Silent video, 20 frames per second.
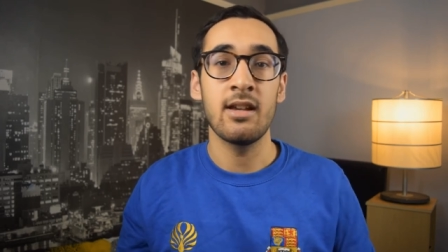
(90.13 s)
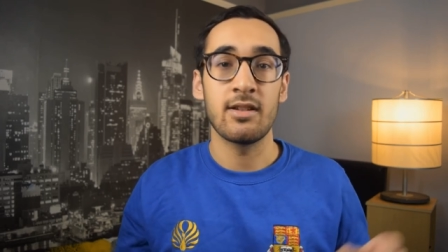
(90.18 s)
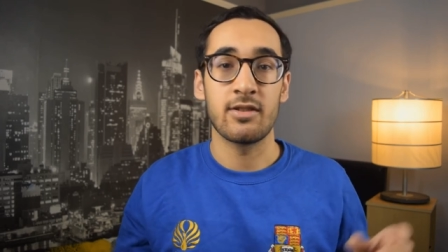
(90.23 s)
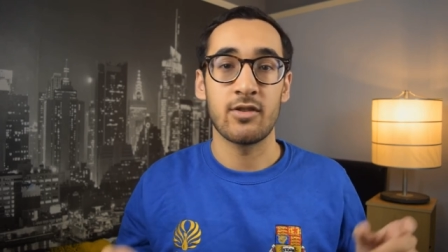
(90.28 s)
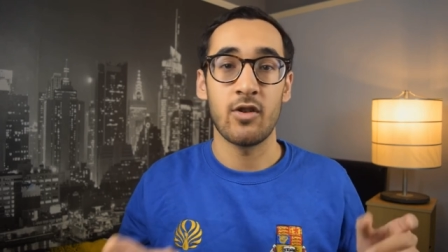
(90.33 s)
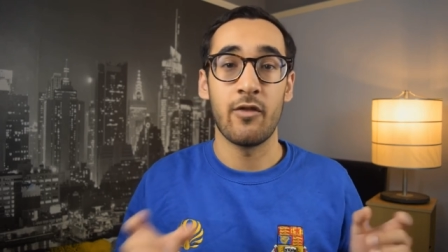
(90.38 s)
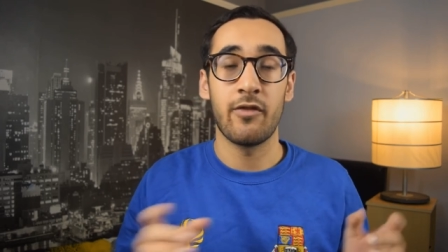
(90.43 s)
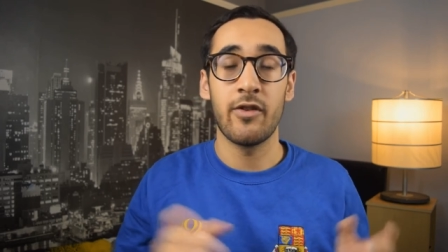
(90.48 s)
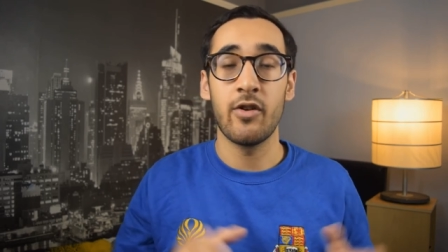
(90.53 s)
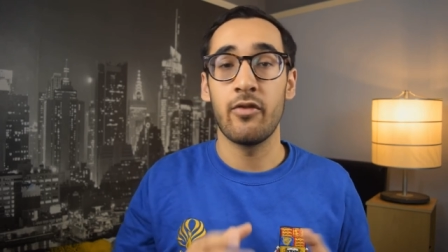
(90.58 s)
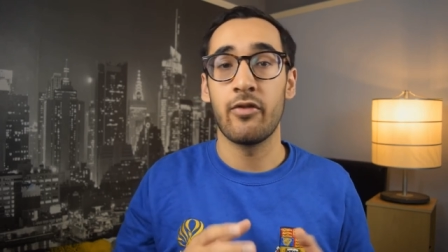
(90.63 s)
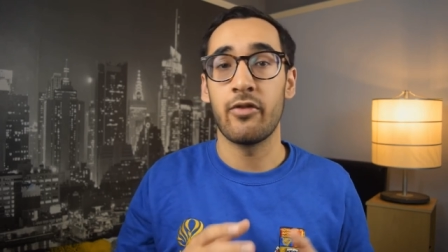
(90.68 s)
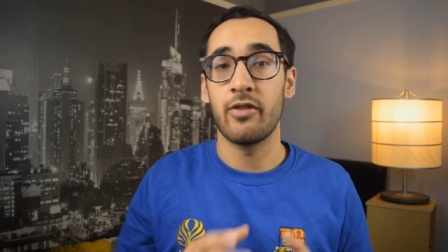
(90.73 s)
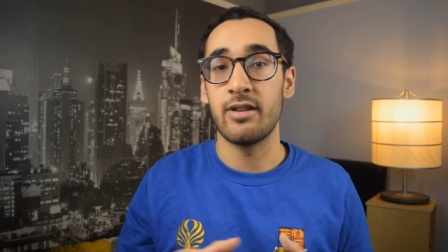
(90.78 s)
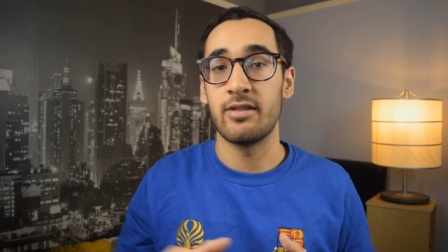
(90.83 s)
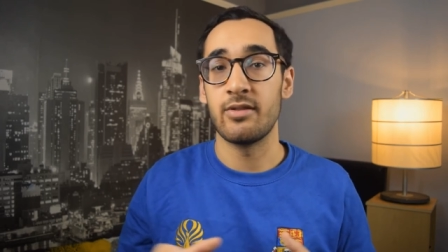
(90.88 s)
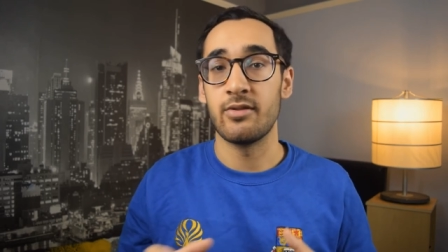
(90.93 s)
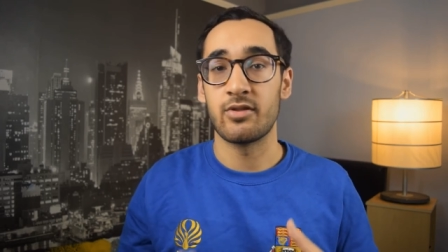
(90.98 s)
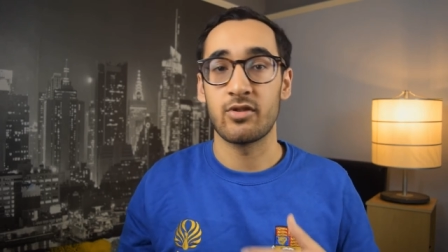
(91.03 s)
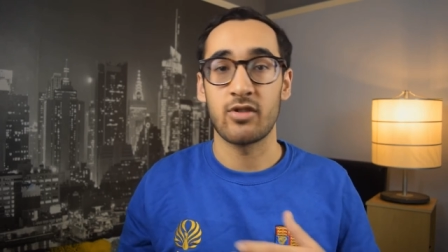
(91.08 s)
so feel
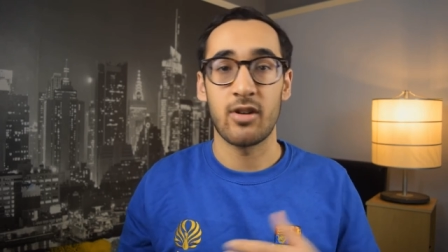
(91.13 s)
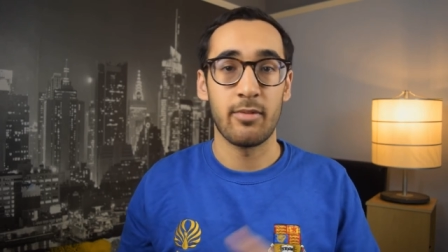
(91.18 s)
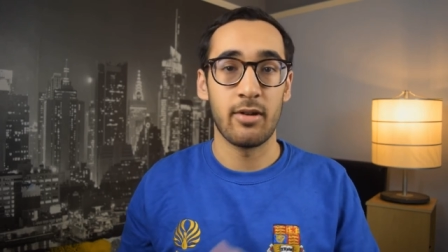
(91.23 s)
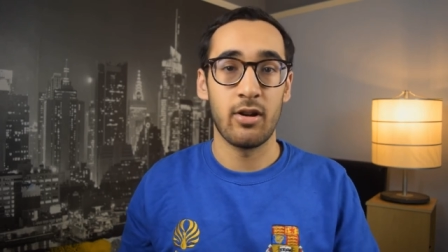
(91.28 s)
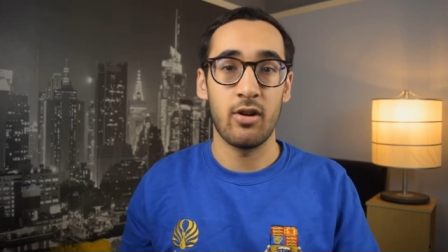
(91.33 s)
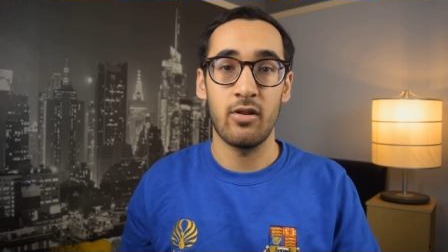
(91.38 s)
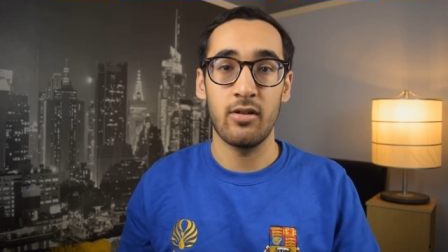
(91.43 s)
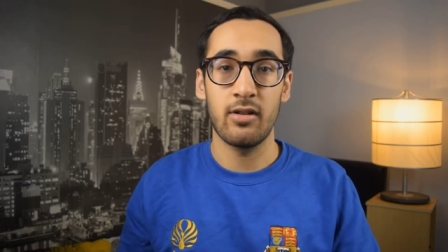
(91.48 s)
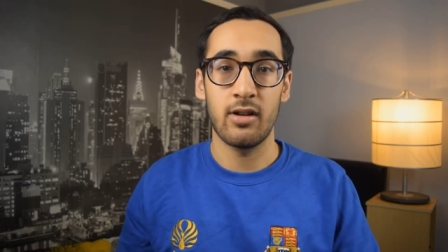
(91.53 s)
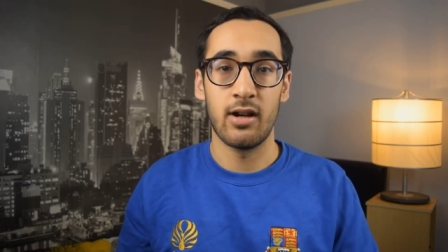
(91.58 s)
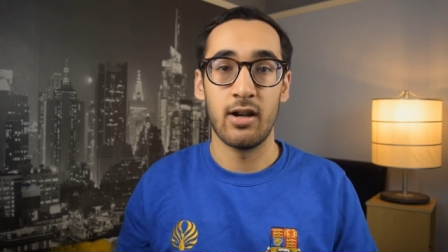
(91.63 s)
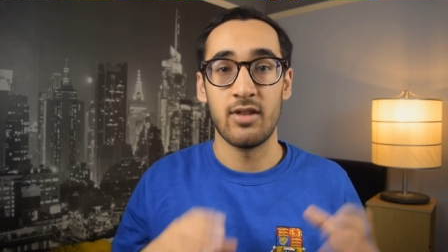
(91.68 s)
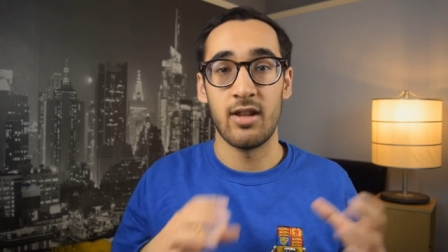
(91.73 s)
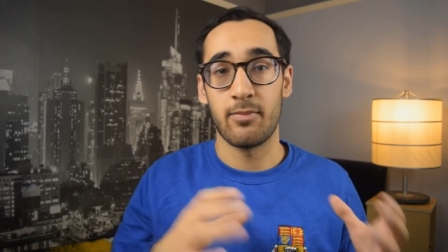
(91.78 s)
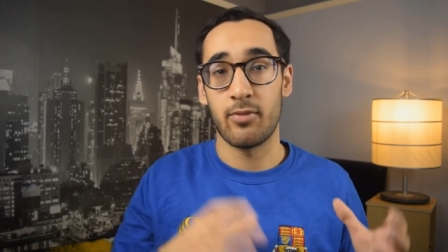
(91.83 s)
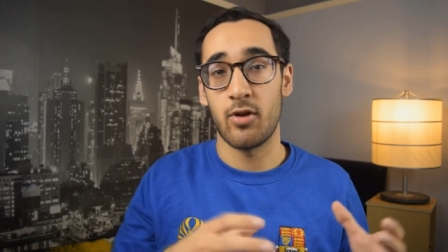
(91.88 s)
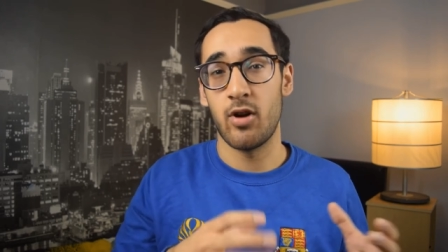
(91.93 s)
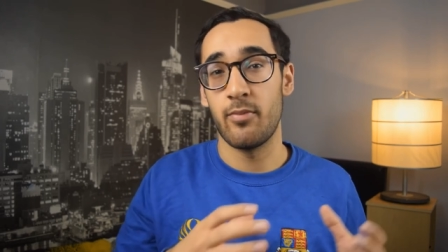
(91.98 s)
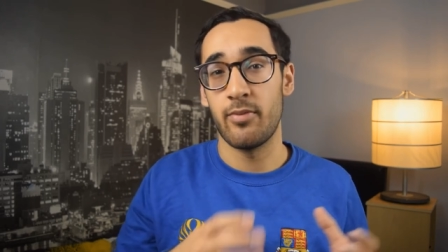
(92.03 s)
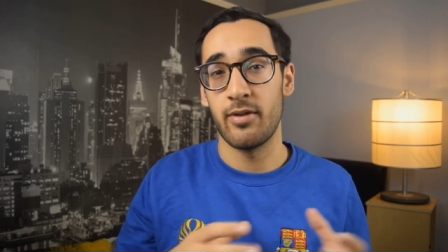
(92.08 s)
free to scrub along to
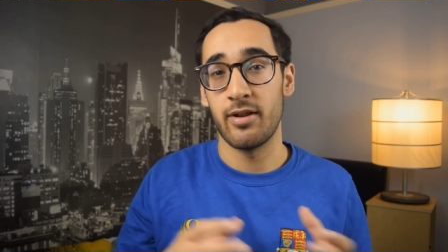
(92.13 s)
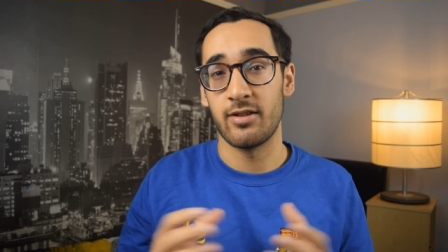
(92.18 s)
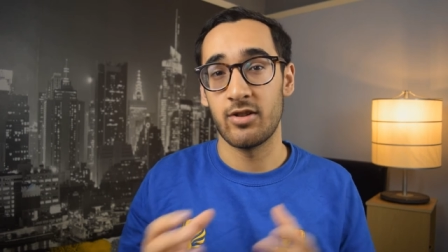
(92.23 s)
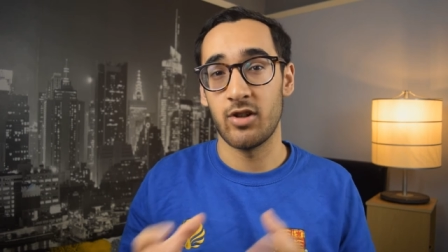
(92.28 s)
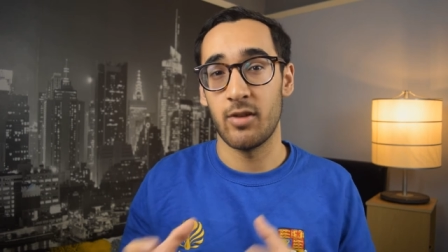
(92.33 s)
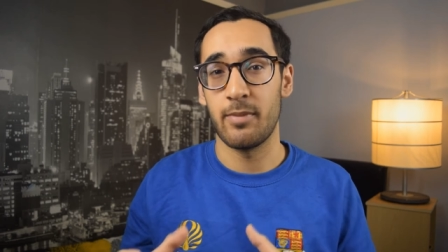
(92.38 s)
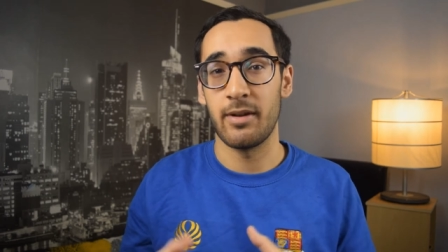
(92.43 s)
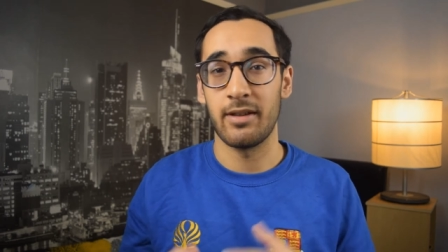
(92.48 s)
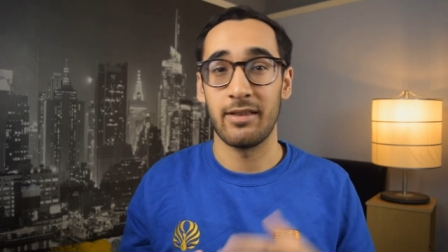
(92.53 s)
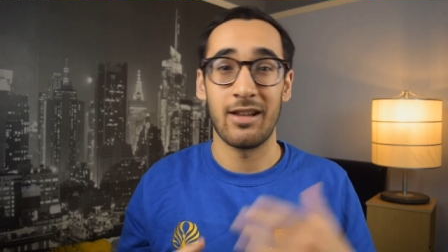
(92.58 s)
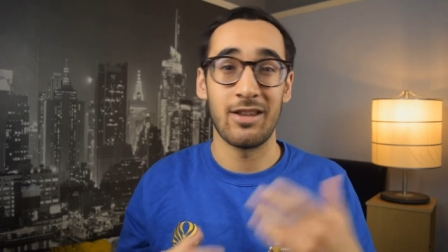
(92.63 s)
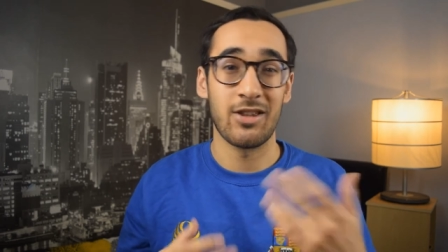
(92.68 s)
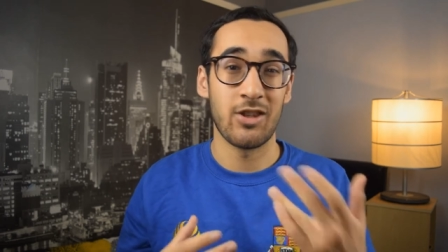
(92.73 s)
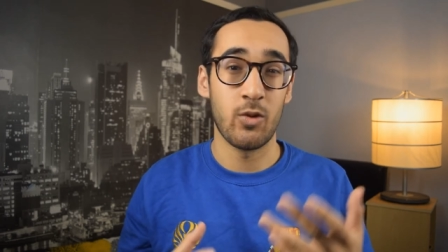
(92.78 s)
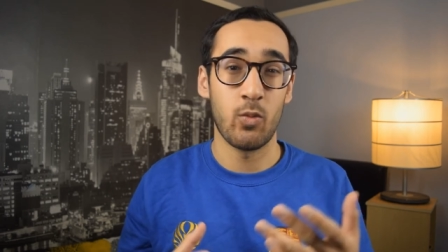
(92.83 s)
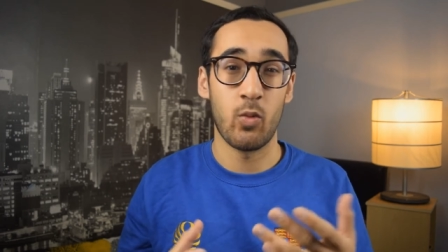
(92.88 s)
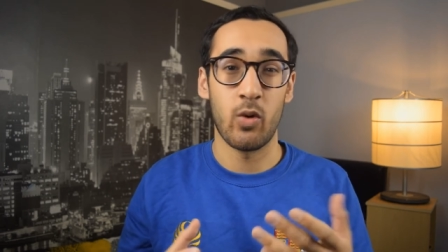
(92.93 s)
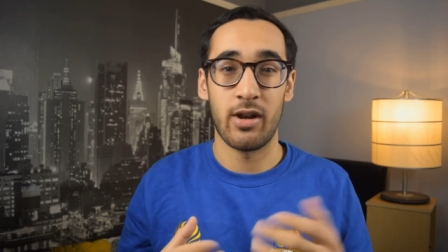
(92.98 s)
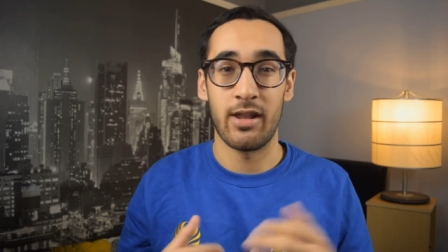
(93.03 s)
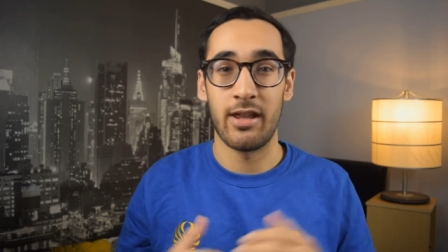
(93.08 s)
the appropriate topic that
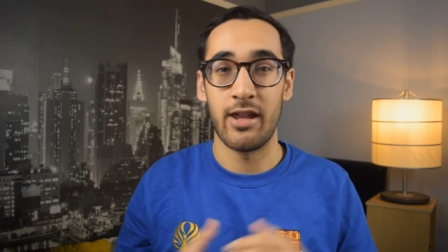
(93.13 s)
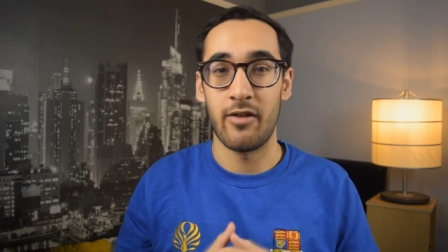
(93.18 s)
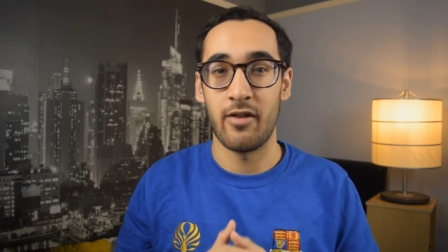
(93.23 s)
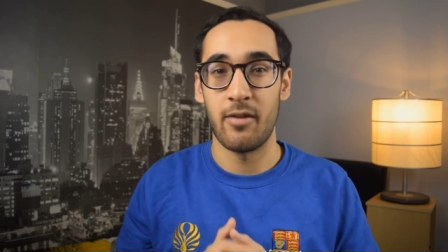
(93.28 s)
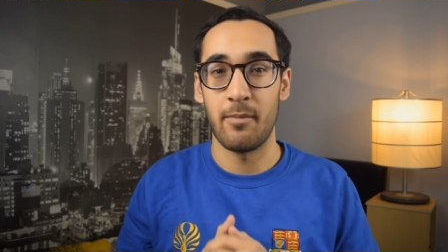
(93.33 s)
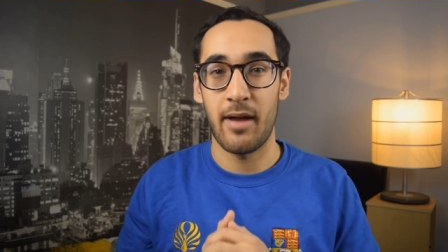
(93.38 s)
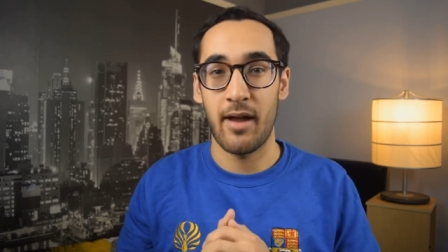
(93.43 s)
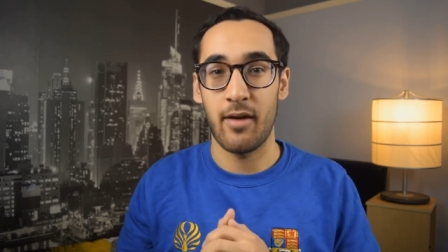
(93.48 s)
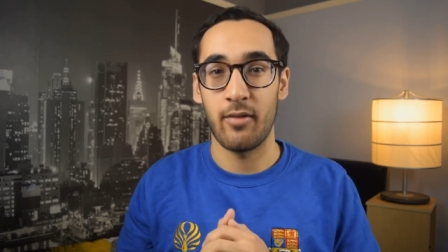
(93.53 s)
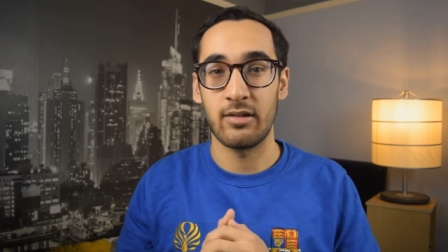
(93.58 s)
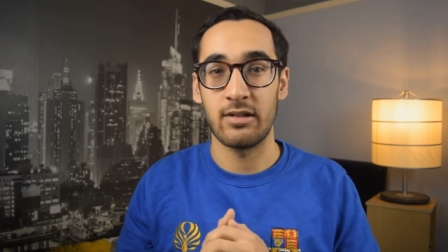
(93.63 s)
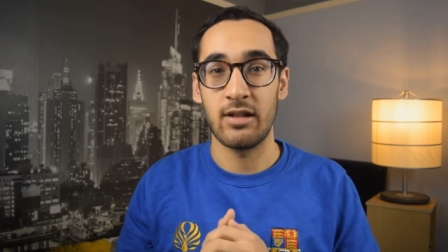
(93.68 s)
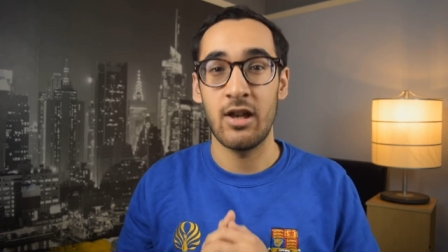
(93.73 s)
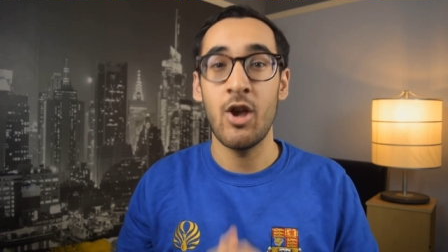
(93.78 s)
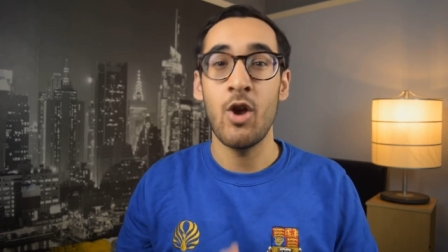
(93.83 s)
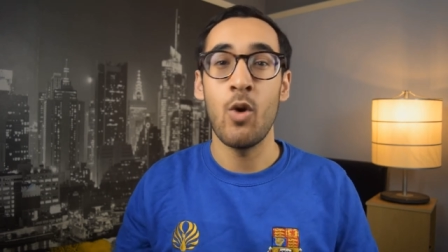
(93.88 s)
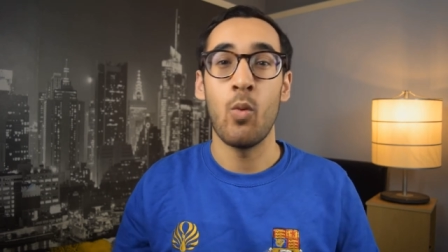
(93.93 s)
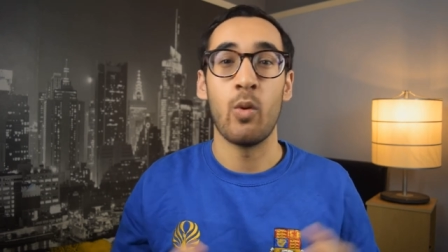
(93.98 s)
you want to hear about.